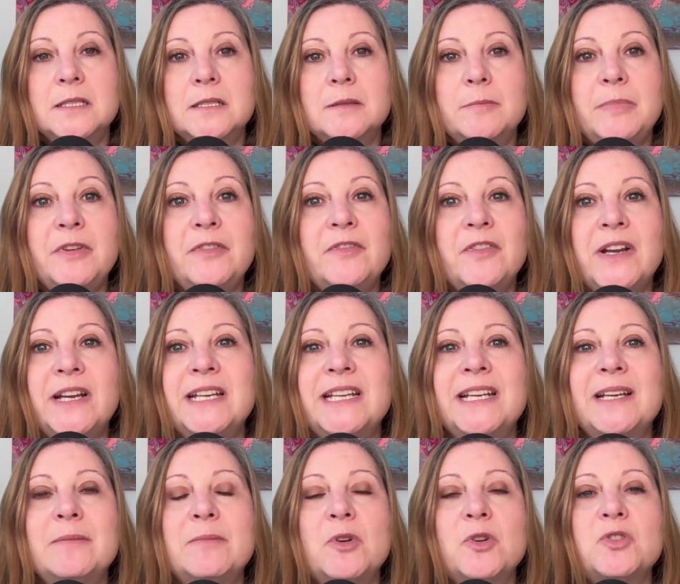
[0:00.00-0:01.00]
Befriending
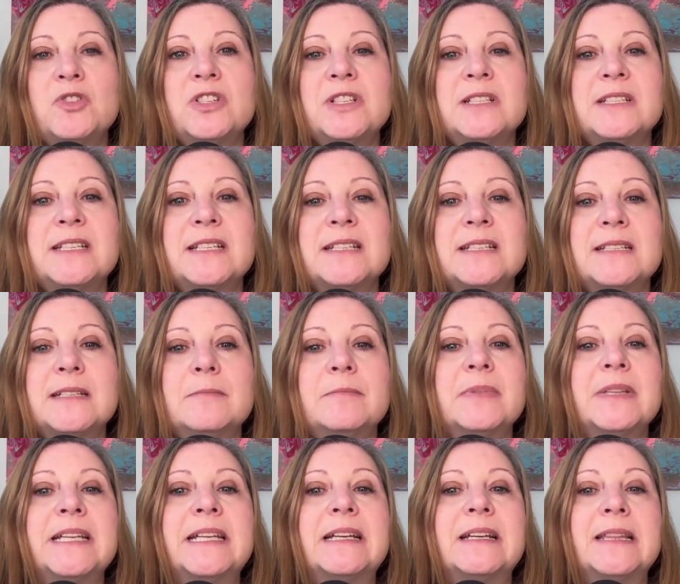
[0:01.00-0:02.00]
emotions is
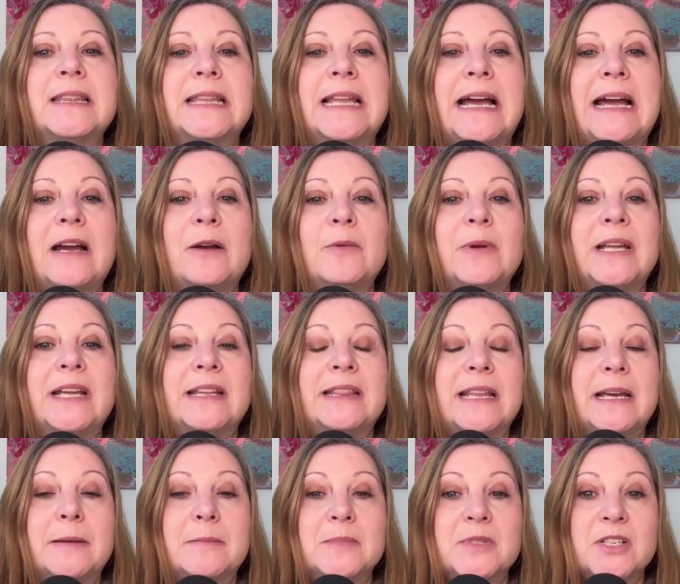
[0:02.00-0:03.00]
simply allowing
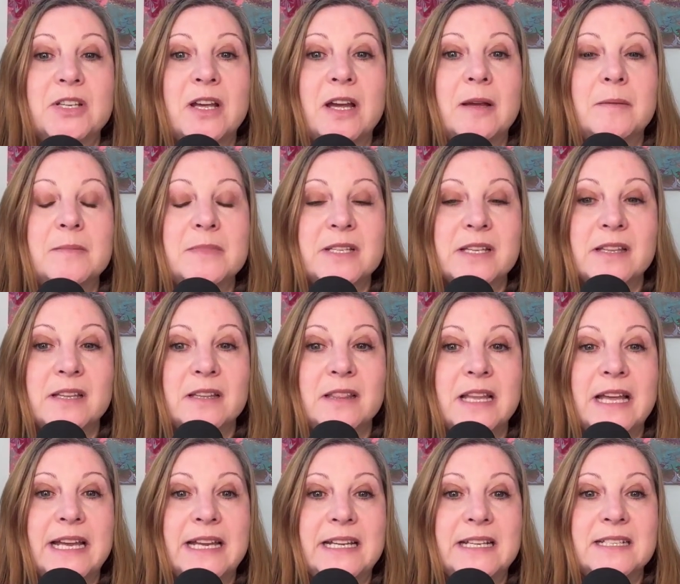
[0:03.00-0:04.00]
them to come to the
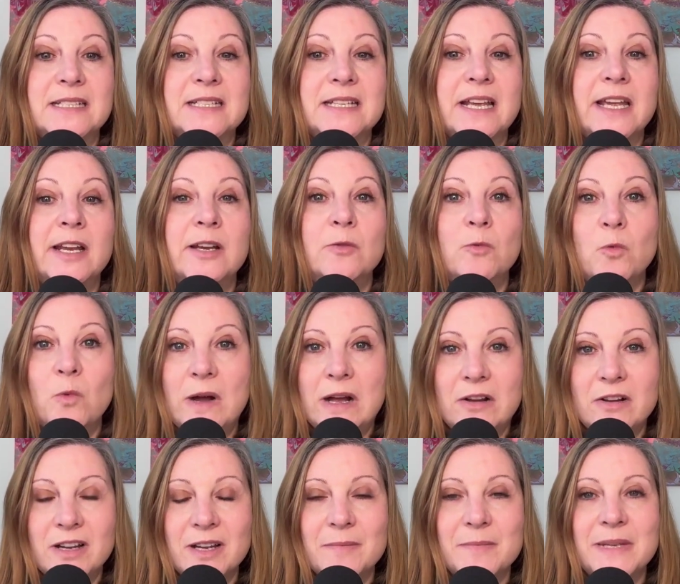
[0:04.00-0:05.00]
light and
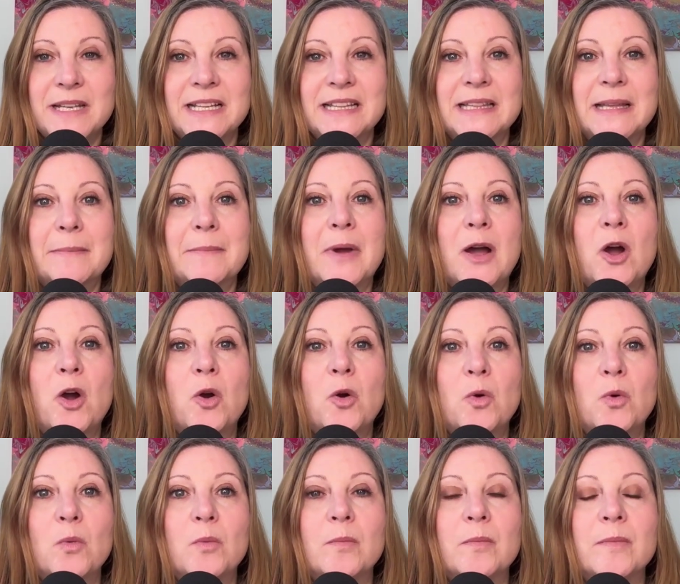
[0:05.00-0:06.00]
welcoming them
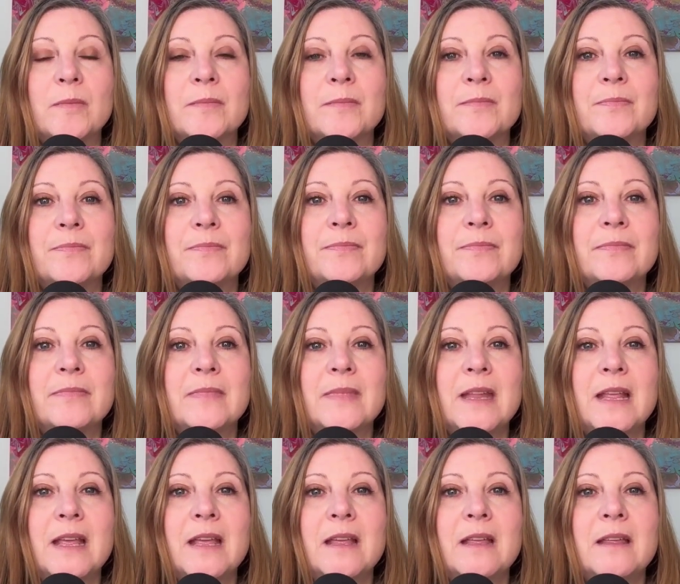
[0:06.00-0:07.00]
home.
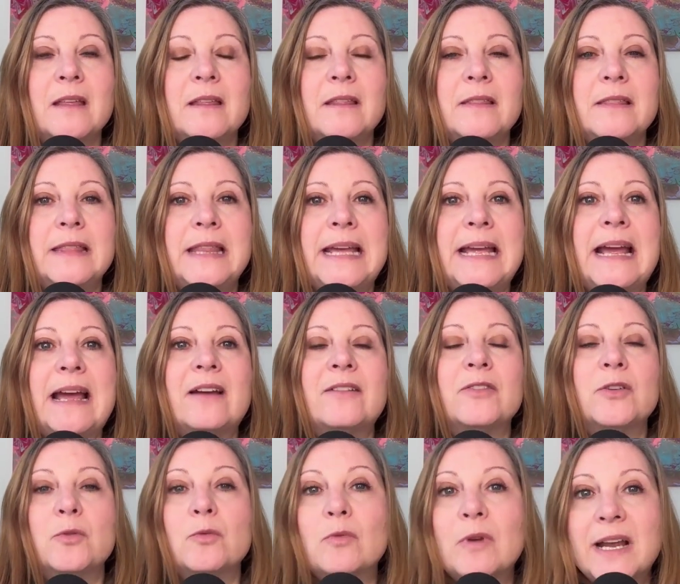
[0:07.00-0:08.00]
They have
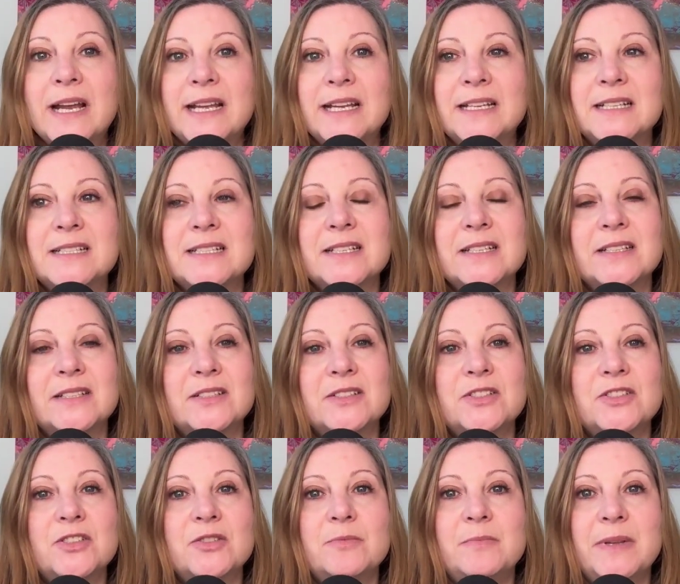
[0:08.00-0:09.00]
a right
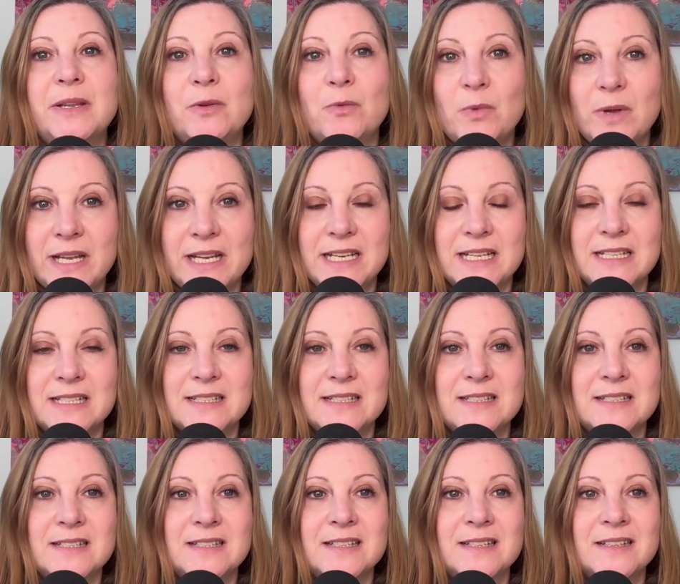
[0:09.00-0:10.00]
to be
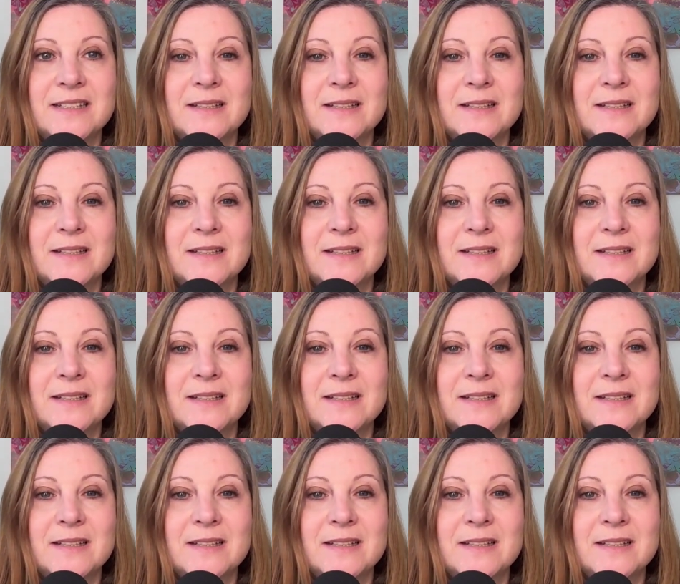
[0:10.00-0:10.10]
witnessed.